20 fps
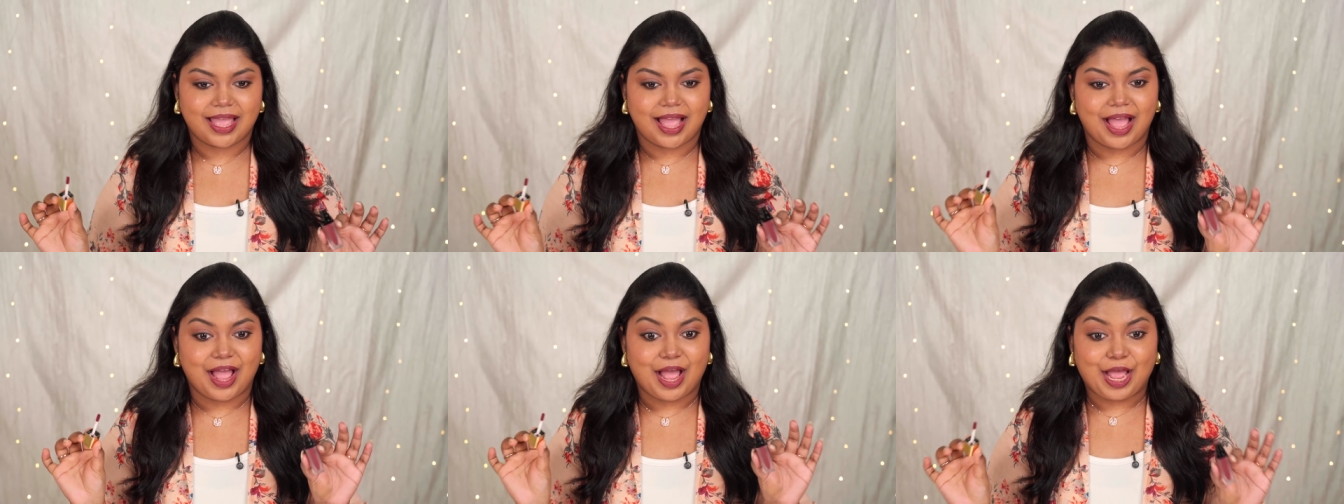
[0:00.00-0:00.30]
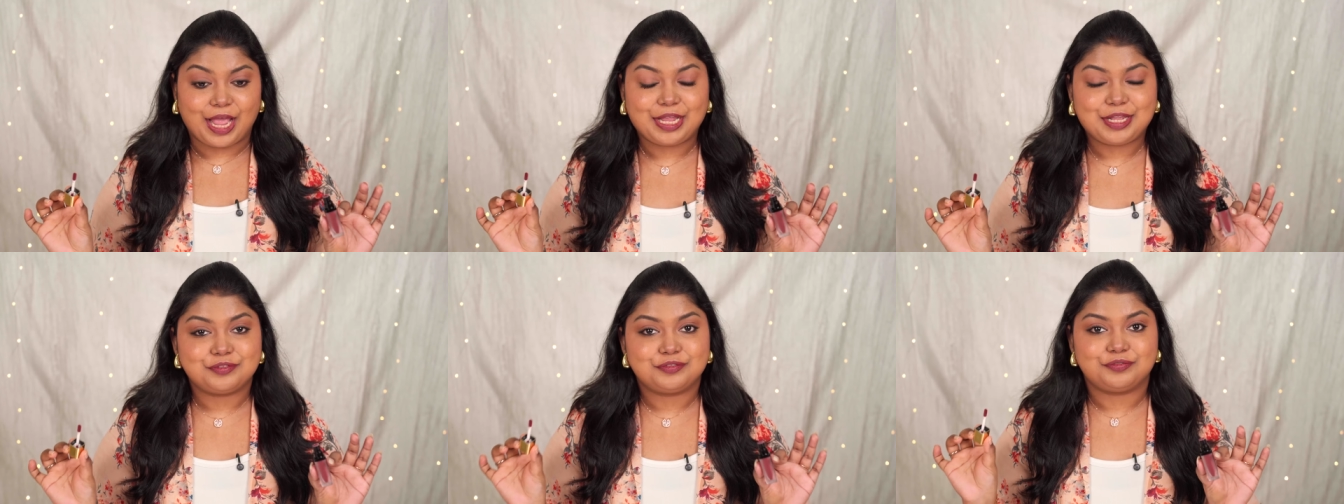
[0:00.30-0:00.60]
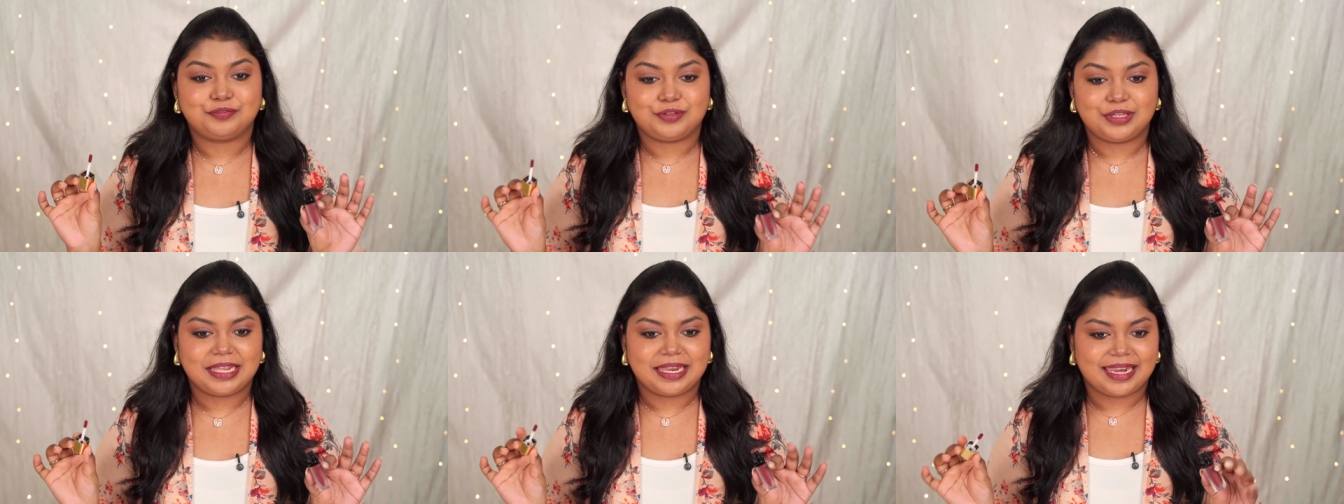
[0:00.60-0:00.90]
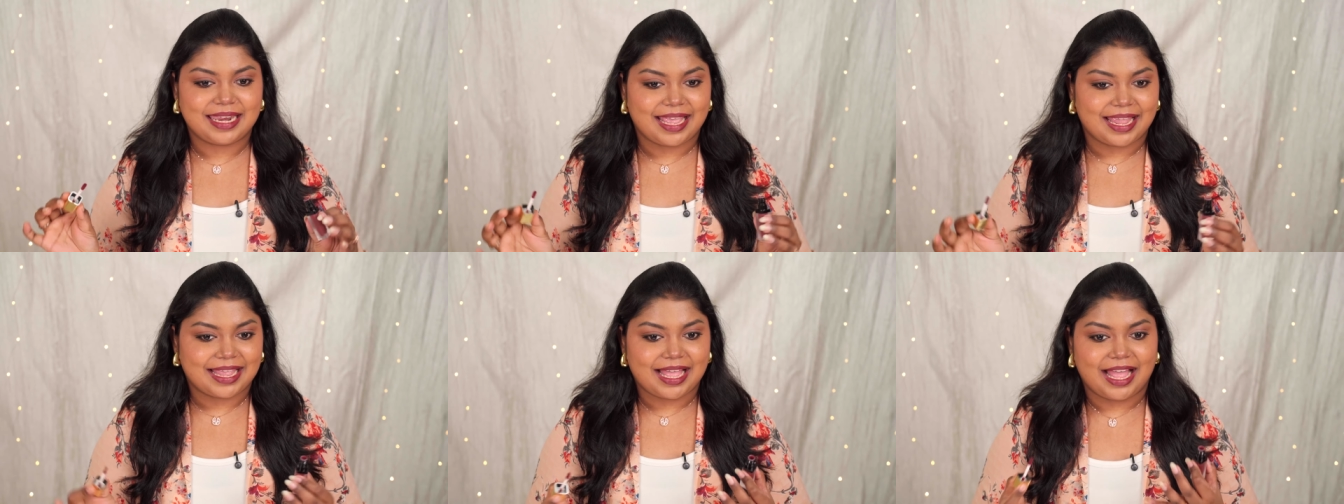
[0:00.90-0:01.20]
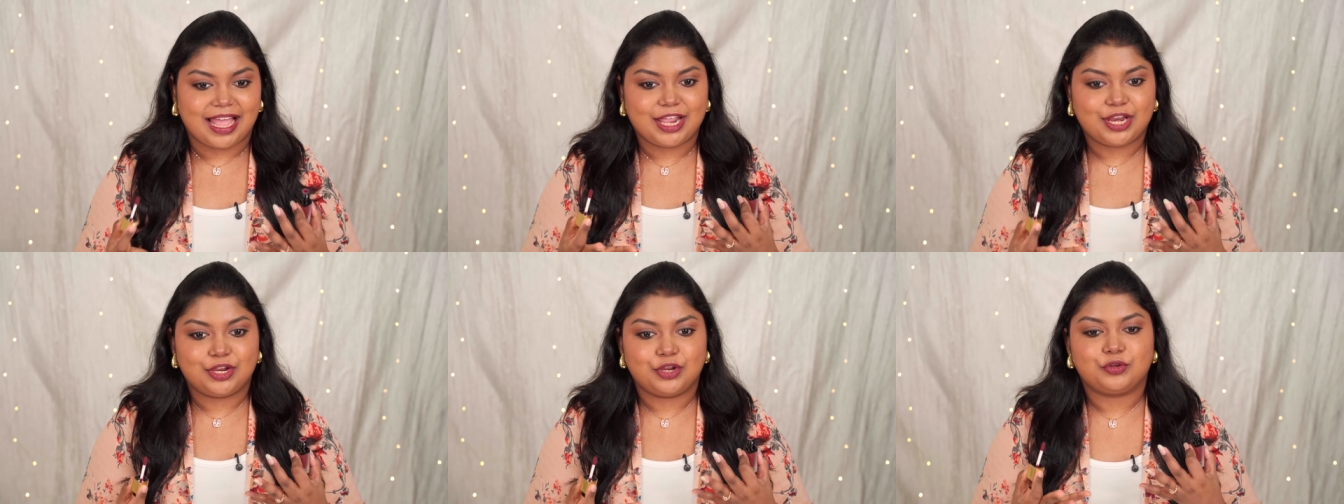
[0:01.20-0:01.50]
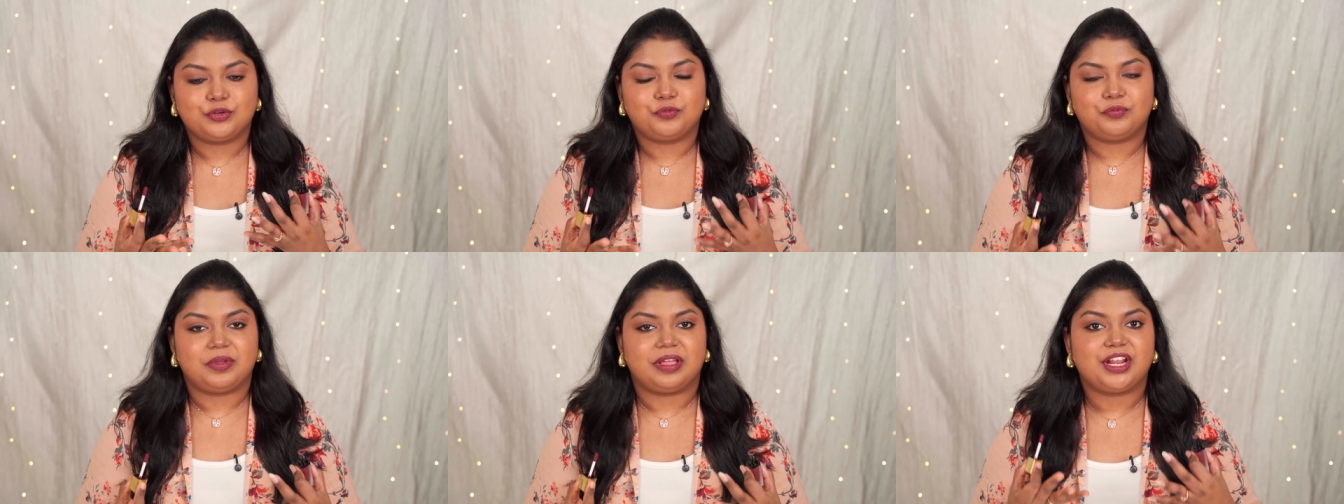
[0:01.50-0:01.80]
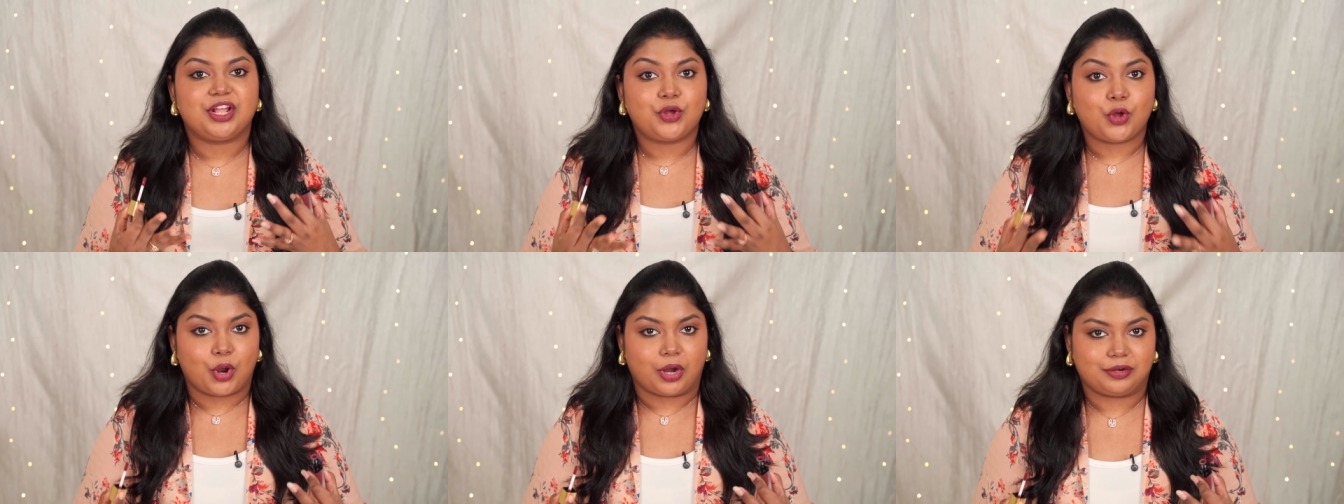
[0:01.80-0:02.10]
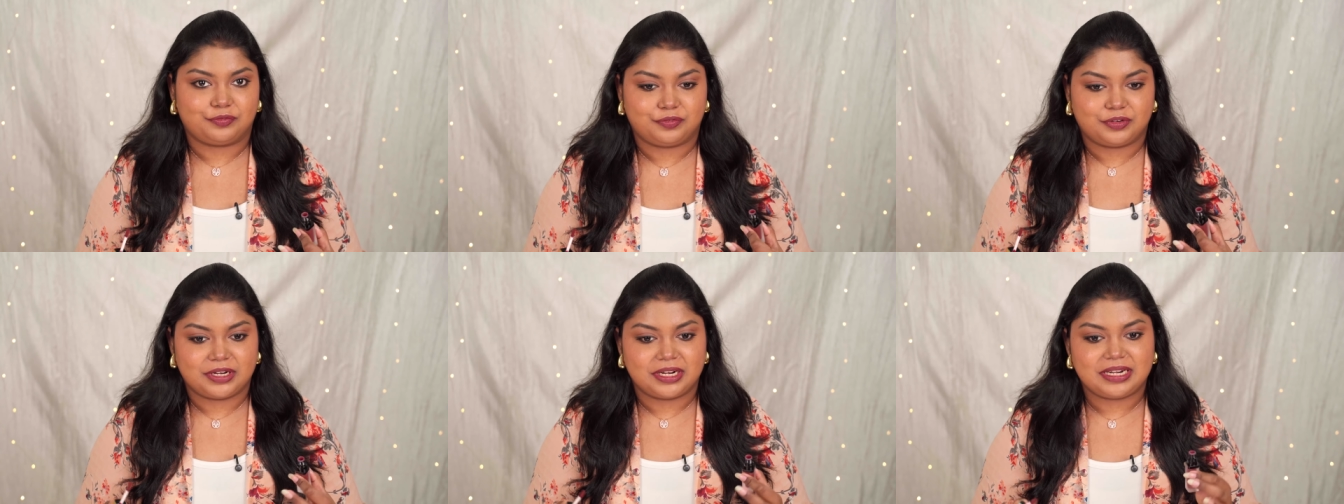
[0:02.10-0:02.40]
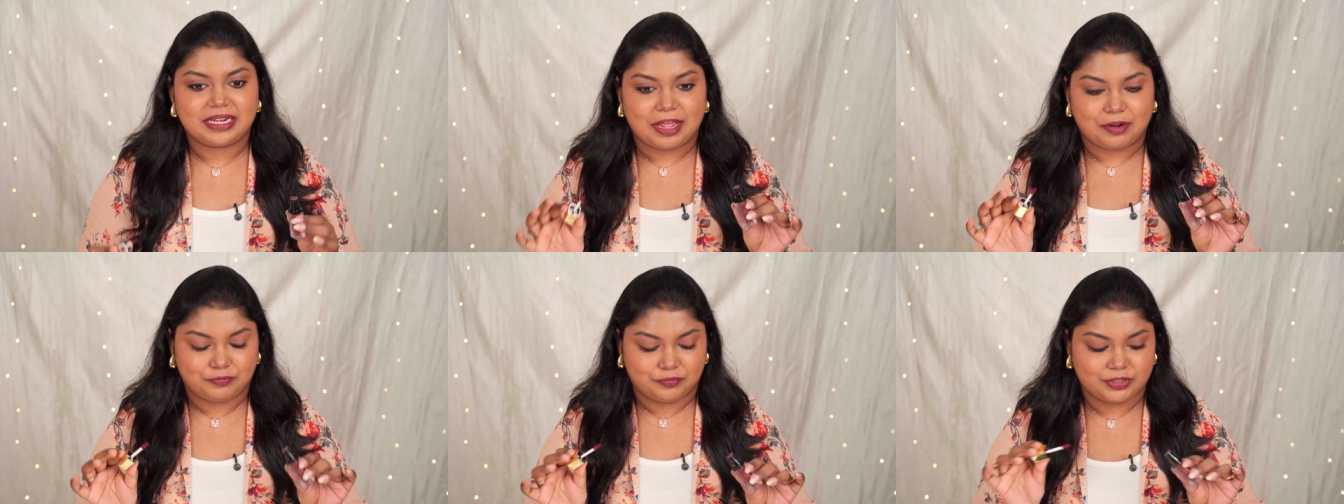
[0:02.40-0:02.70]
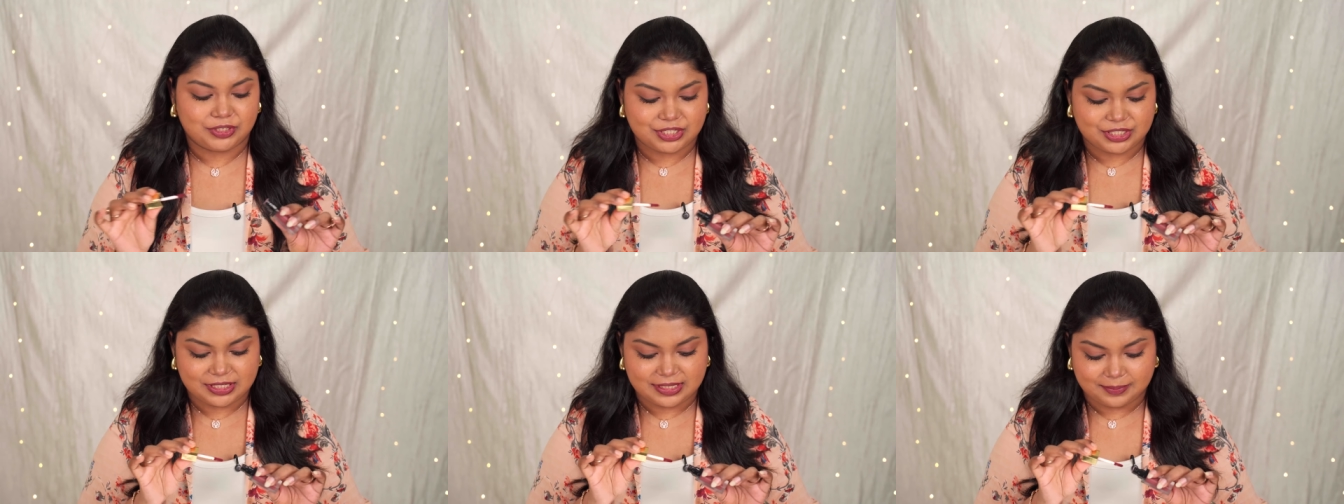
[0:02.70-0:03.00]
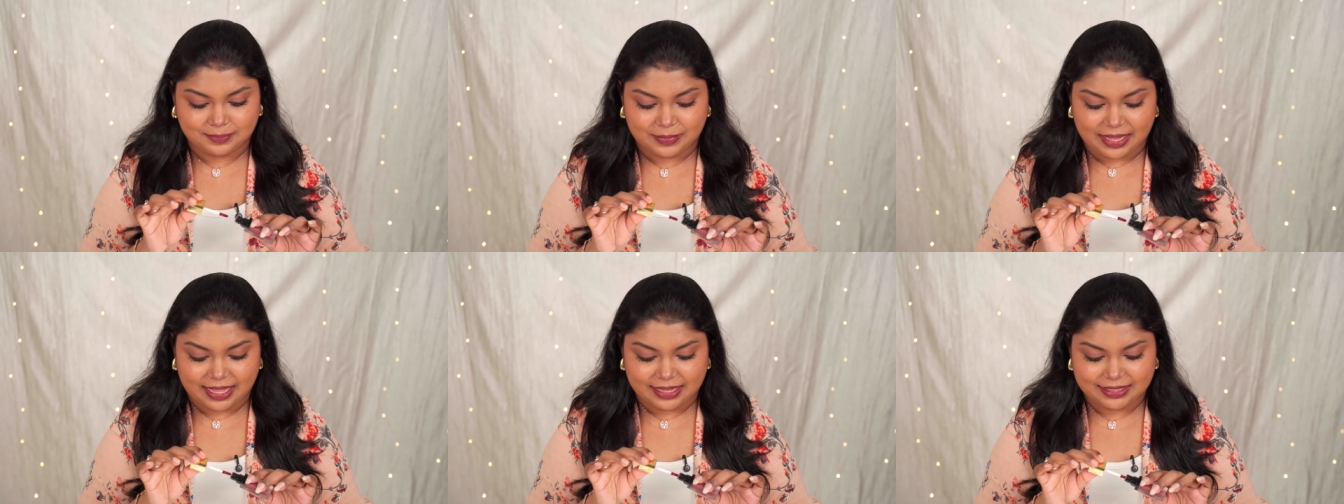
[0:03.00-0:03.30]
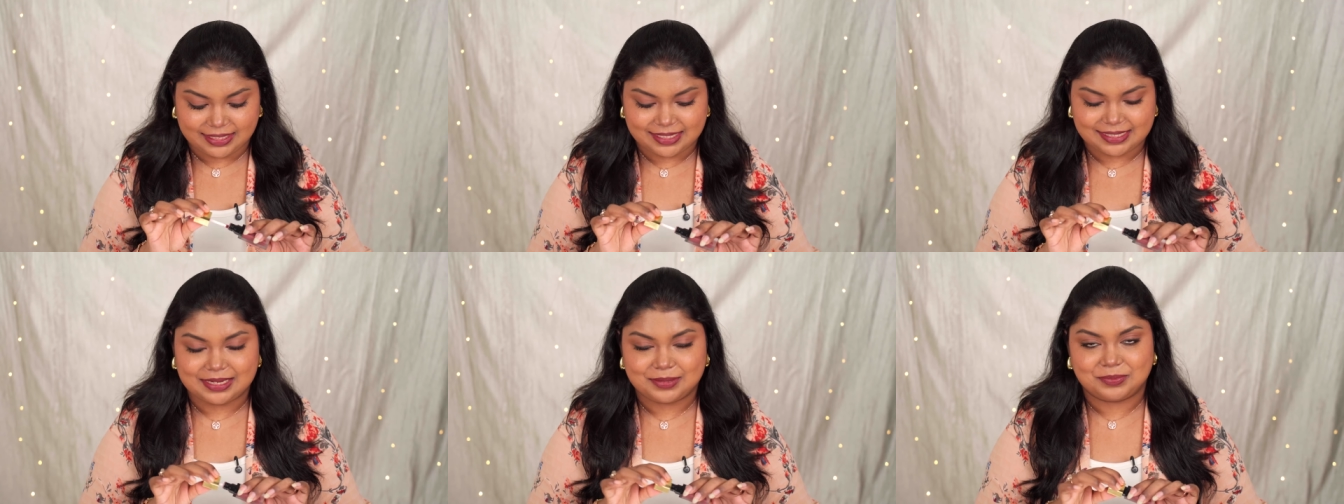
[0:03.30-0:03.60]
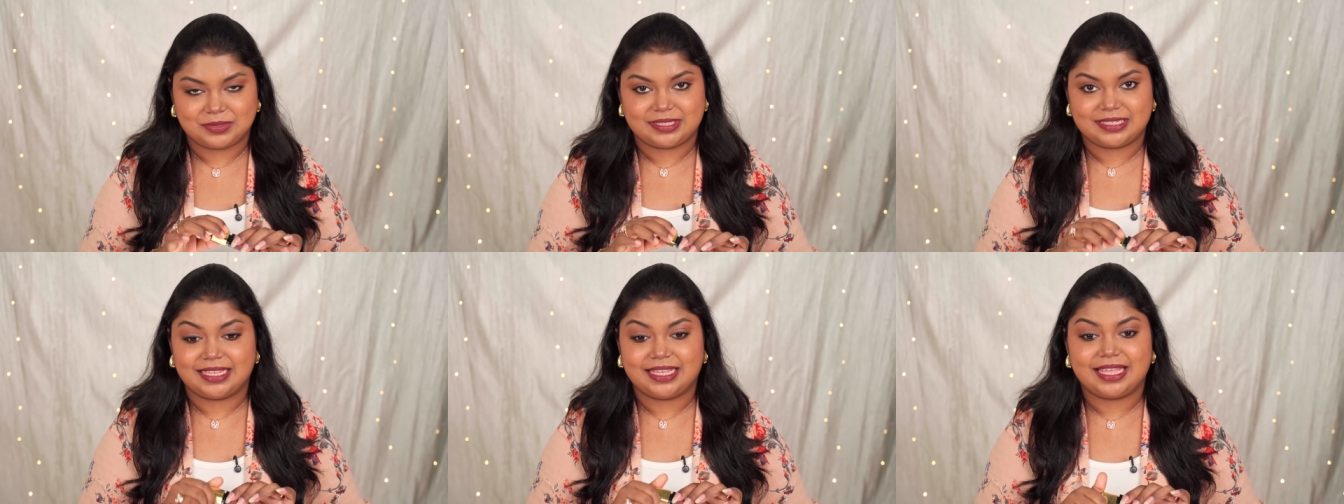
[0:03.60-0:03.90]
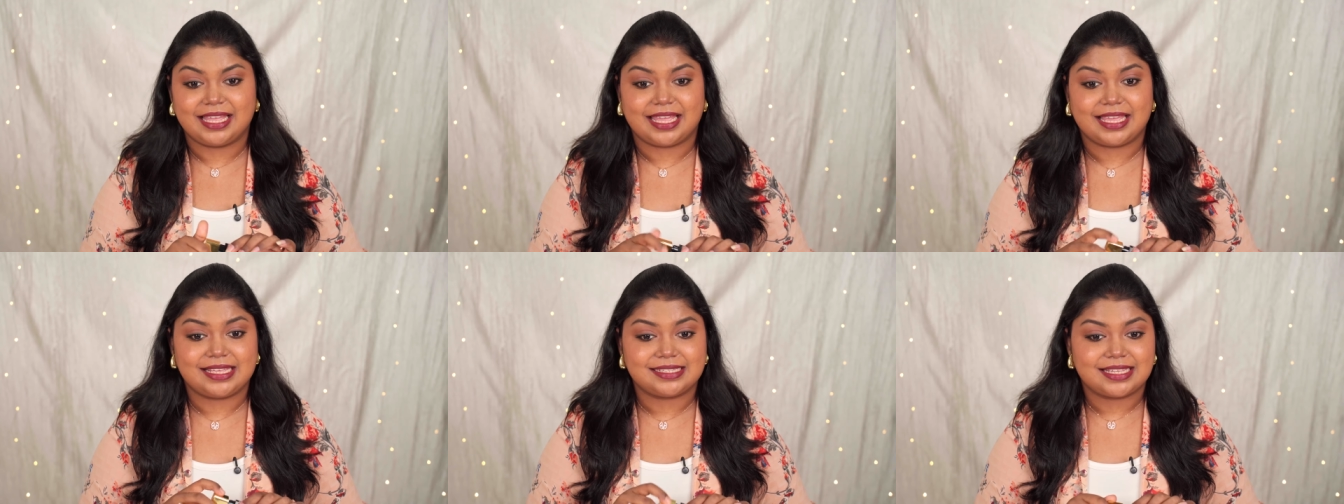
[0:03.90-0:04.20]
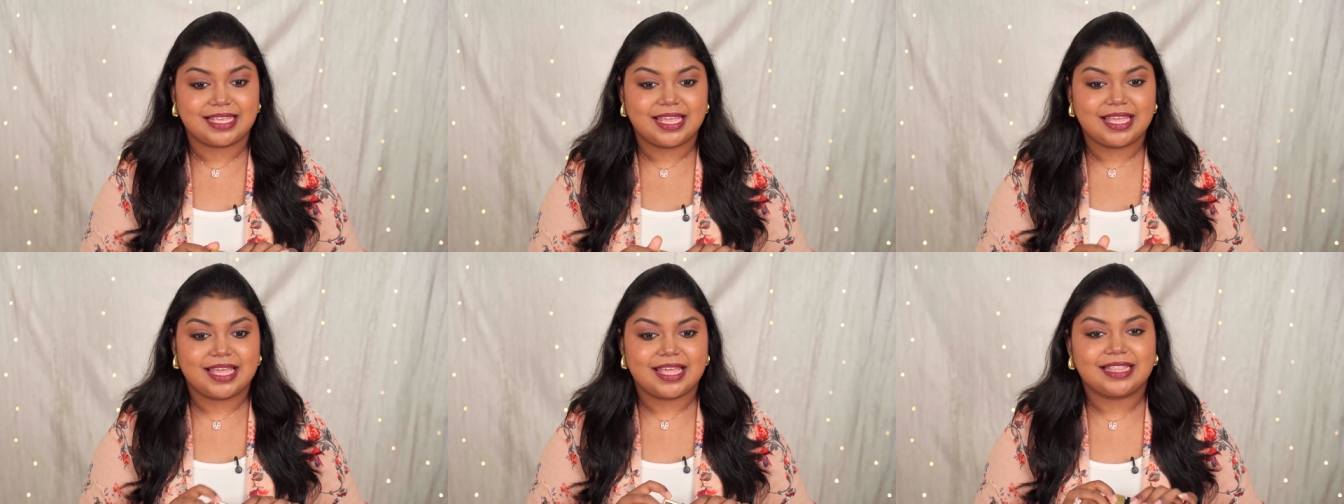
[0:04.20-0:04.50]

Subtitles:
I feel like I look very confident after just applying this lipstick, guys.